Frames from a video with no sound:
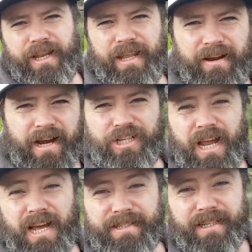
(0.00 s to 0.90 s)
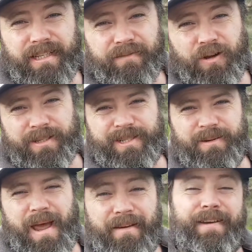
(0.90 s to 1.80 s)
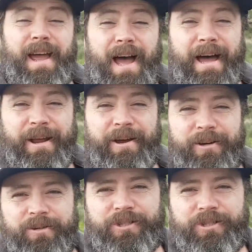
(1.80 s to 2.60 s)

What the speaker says: and they're actually asking, they've got some avocado